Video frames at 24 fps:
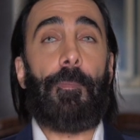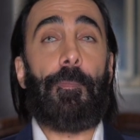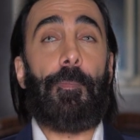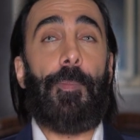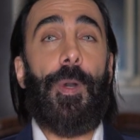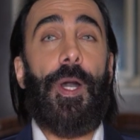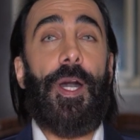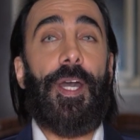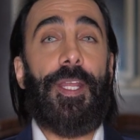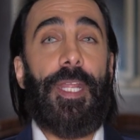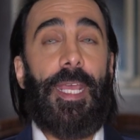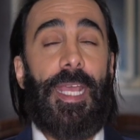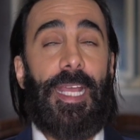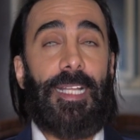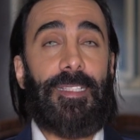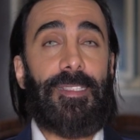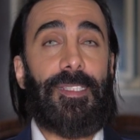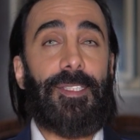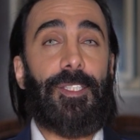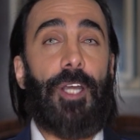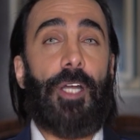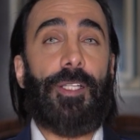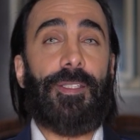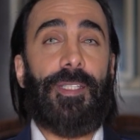but
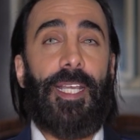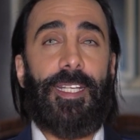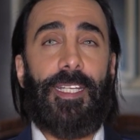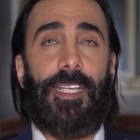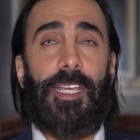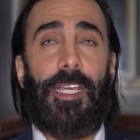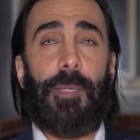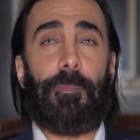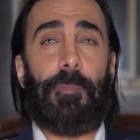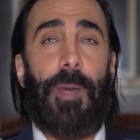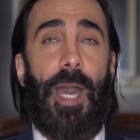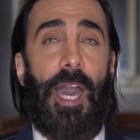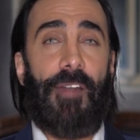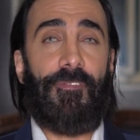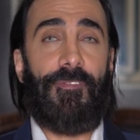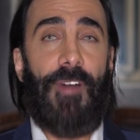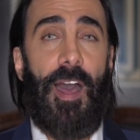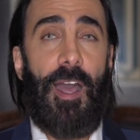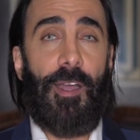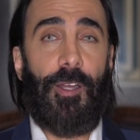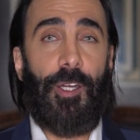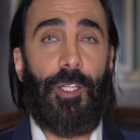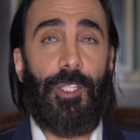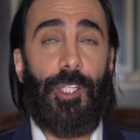it's not like a
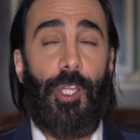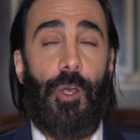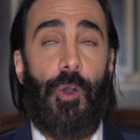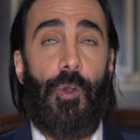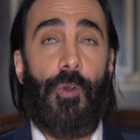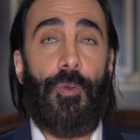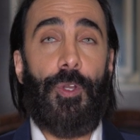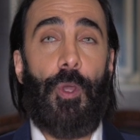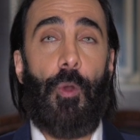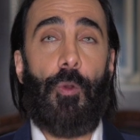Parfum clone,